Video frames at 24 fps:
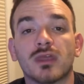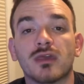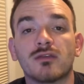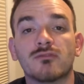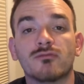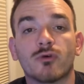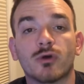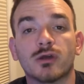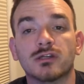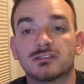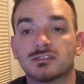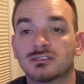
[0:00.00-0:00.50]

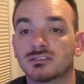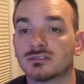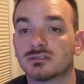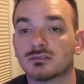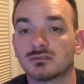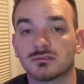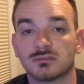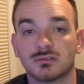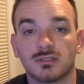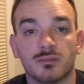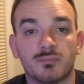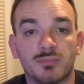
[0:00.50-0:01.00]
invoice,
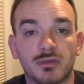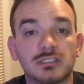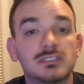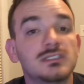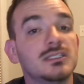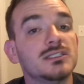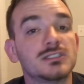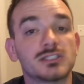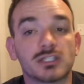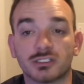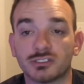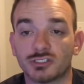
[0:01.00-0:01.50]
the PC
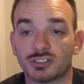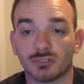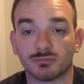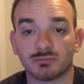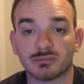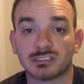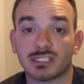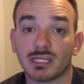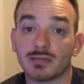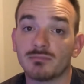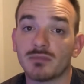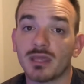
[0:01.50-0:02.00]
is going to ship the
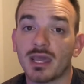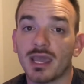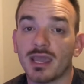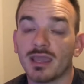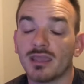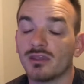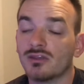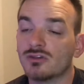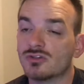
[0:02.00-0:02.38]
same day.